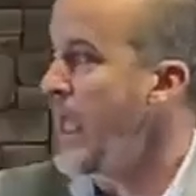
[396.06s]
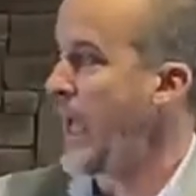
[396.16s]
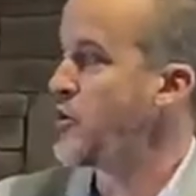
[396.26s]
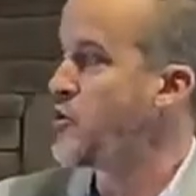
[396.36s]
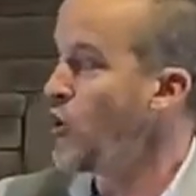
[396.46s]

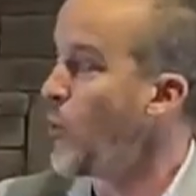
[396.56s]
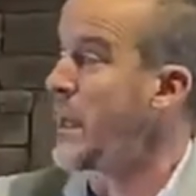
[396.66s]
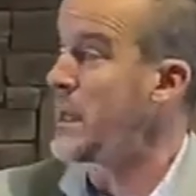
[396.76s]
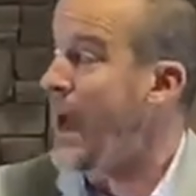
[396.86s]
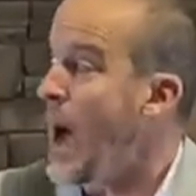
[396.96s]
and do we
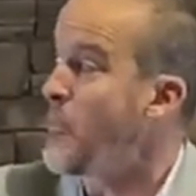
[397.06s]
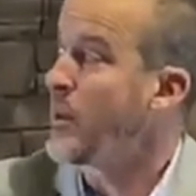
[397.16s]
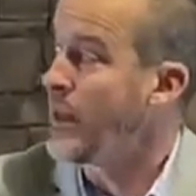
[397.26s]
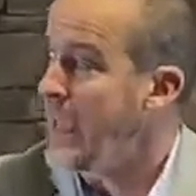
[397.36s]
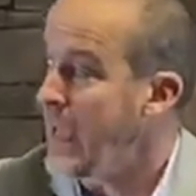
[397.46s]
not
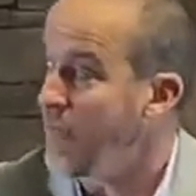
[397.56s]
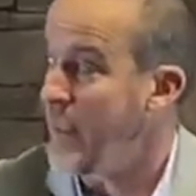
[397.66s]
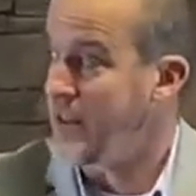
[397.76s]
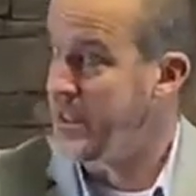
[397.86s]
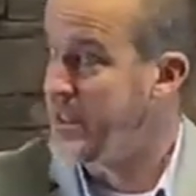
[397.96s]
believe
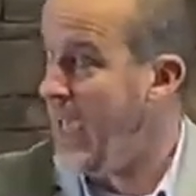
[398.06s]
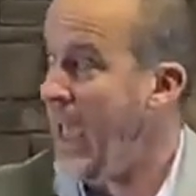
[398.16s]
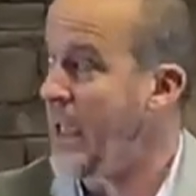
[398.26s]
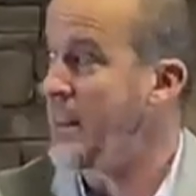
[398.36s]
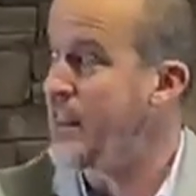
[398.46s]
that
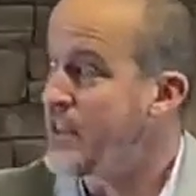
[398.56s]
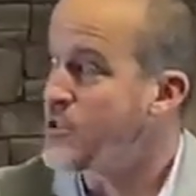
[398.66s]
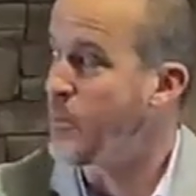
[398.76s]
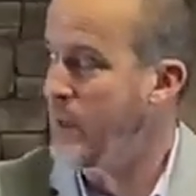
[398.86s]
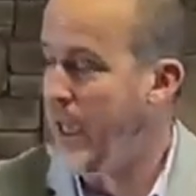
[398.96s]
today in this
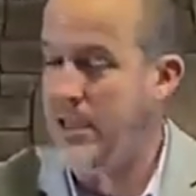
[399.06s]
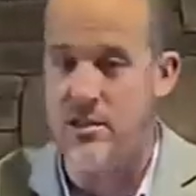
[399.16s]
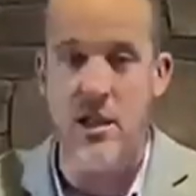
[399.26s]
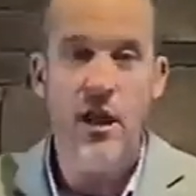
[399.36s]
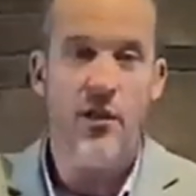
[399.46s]
place,